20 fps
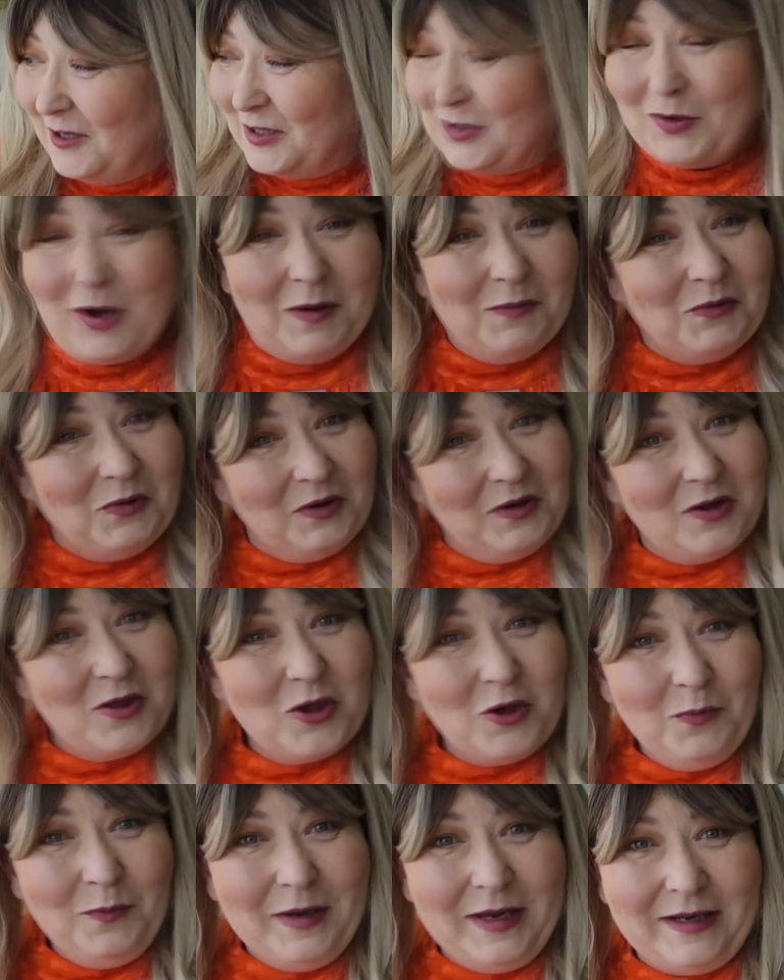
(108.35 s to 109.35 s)
So I'm going to
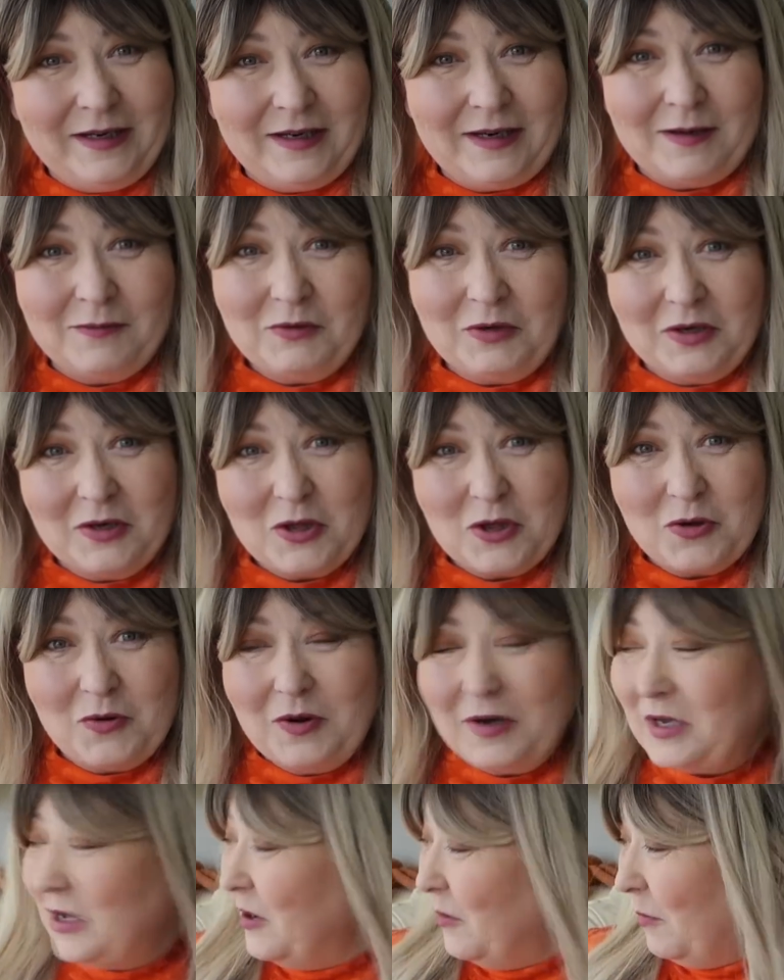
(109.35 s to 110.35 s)
jump in and I'm going to
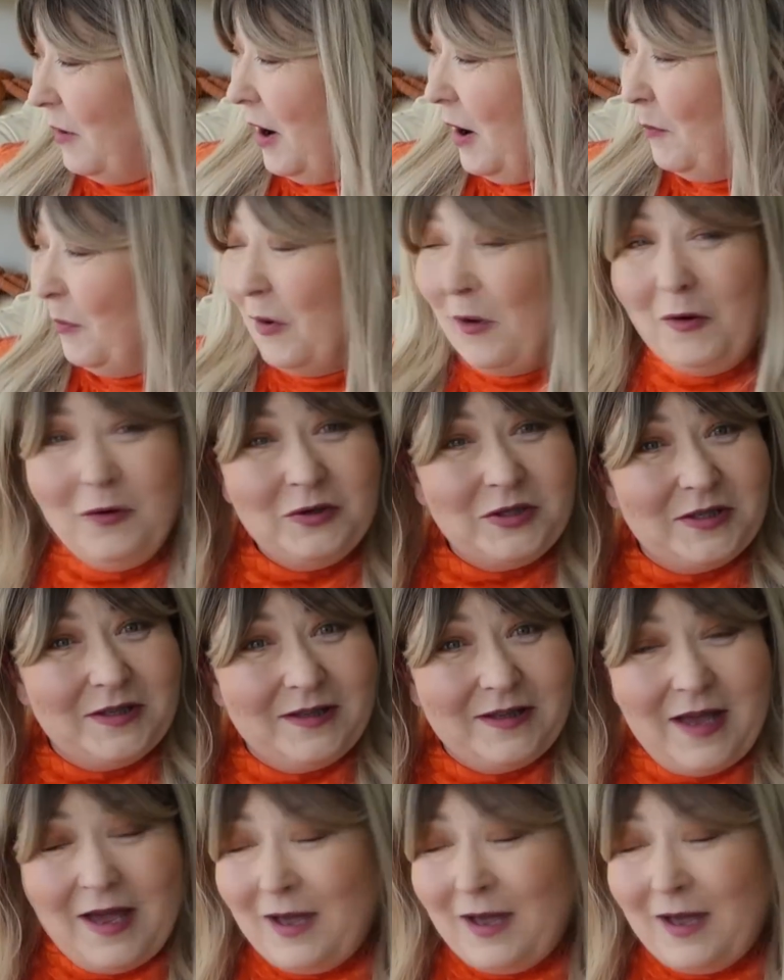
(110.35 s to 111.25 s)
show you what I bought